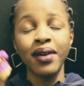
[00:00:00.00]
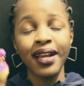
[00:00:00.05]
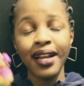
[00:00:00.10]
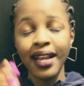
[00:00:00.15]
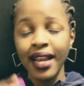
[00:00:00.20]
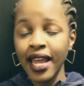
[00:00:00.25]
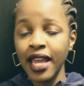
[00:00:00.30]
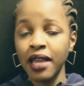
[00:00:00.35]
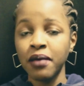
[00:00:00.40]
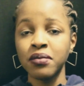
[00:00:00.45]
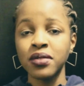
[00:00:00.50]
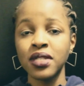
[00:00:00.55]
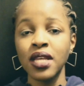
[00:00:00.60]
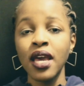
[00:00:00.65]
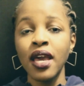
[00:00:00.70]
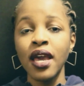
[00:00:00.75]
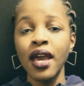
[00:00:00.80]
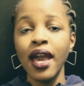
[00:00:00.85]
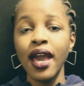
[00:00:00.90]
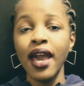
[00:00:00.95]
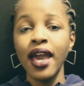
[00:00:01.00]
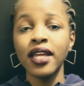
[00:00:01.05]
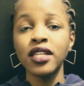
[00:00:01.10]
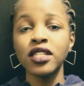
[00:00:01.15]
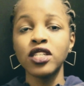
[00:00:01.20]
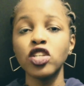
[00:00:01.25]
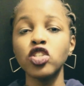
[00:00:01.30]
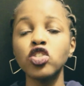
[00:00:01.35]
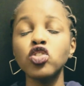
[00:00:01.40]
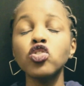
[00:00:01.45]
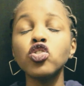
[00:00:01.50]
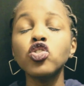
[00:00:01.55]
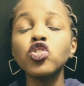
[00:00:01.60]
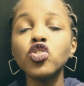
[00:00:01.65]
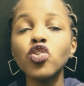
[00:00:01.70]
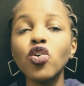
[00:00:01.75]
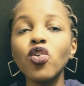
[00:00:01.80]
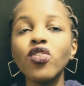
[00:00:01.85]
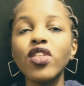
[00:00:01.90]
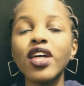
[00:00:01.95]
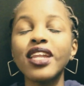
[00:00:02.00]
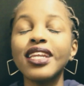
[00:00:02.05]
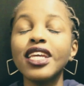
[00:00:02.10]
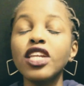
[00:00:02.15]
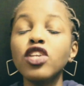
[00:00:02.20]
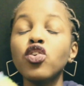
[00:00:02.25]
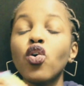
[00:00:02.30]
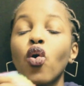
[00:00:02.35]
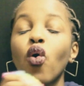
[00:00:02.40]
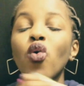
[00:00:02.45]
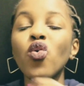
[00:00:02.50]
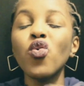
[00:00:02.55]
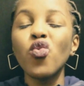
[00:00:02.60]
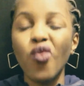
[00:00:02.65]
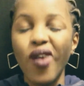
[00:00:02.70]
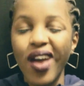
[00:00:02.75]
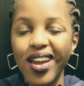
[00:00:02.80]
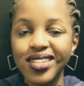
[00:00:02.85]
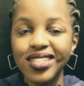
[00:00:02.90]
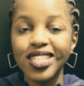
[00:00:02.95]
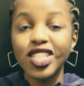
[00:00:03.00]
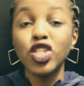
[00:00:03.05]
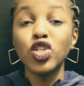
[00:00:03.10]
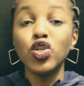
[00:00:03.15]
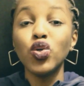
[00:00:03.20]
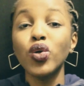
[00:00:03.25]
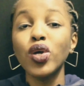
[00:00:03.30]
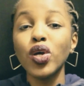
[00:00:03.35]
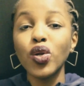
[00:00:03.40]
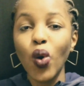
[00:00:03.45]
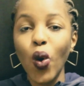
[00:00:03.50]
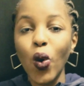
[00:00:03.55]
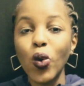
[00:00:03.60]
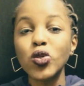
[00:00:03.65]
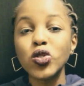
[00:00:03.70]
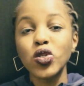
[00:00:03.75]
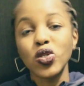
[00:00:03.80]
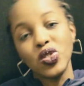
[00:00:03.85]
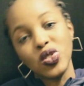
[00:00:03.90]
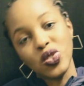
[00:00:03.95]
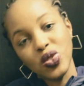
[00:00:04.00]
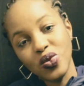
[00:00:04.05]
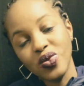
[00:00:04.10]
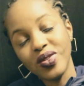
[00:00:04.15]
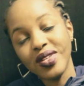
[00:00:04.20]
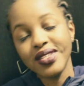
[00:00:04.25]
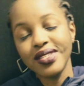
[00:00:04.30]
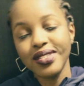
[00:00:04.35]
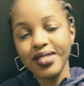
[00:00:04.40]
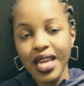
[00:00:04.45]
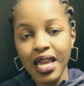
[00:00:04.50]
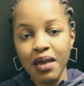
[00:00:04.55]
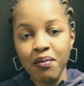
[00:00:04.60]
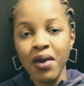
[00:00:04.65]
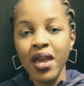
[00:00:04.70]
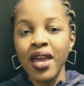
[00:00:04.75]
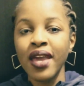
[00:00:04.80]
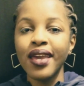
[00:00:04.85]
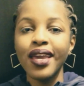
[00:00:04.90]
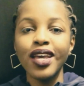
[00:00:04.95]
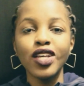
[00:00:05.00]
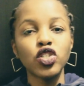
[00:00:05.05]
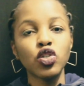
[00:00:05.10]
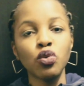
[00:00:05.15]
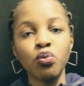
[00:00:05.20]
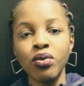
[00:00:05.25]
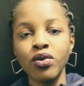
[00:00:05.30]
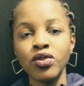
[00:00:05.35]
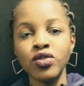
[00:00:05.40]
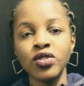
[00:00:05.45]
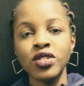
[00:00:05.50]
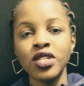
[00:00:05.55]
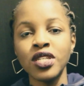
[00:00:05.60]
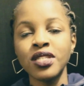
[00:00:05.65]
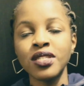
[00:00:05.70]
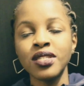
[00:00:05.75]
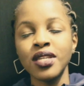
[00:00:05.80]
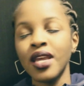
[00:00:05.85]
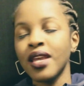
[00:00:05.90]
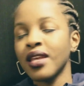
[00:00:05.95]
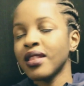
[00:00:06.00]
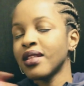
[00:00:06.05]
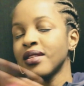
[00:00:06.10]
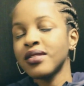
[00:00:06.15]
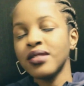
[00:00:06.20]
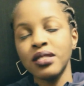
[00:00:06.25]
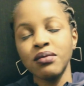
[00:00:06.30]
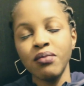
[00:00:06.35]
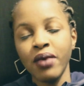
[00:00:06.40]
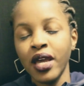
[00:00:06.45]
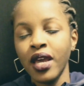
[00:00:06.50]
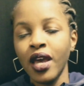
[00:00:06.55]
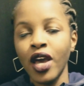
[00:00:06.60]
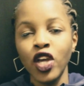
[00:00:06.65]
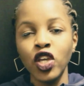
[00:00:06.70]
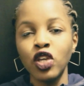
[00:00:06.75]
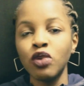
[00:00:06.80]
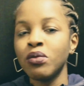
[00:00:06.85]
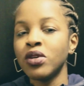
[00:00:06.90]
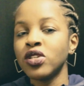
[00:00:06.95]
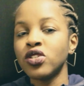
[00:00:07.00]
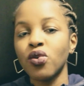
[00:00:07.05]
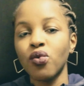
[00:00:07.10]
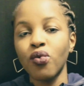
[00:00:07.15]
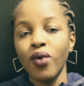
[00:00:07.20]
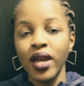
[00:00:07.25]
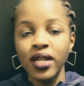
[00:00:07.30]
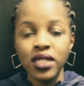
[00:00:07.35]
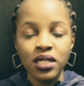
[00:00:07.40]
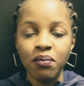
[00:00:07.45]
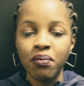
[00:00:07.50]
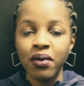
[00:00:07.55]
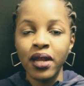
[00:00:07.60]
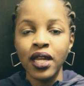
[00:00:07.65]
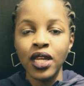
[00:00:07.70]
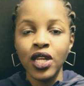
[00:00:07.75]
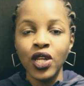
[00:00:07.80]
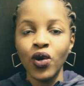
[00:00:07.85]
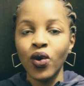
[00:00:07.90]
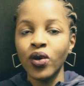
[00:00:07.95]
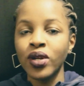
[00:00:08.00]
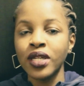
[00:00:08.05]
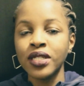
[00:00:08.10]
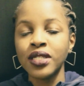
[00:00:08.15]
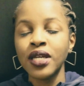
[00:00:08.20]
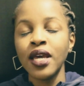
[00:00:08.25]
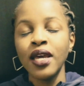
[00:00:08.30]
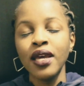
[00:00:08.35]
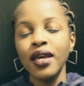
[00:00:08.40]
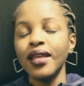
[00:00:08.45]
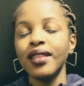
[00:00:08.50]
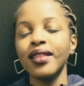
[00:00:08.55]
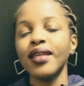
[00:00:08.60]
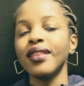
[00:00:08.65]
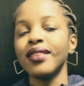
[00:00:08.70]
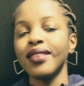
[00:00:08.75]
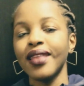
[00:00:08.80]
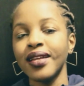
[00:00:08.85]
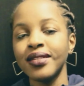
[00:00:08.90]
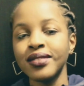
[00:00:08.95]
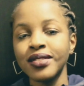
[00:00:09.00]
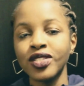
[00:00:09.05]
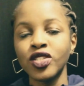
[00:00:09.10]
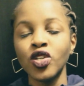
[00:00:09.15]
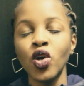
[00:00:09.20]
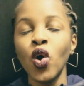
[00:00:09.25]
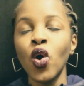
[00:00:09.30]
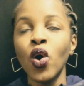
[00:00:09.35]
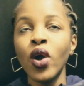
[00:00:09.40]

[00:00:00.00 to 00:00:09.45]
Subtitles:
claims, and to show that in your own writing you can also do the same, as opposed to just saying this is my argument, writing plainly on it, and then that's it.